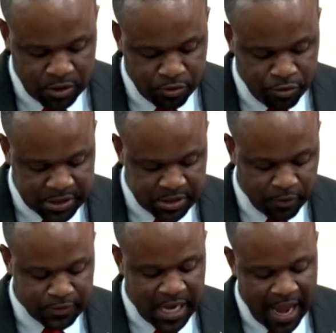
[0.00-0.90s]
The risk
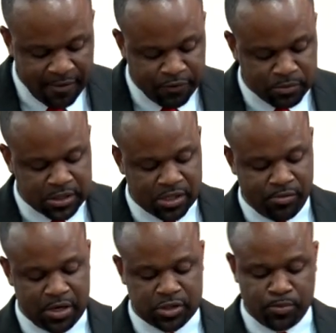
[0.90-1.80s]
of dying from
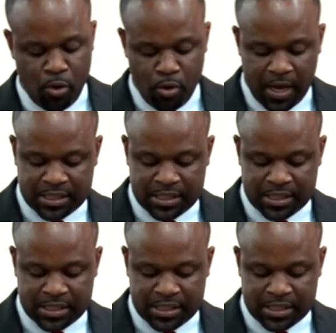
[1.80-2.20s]
cigarette smoke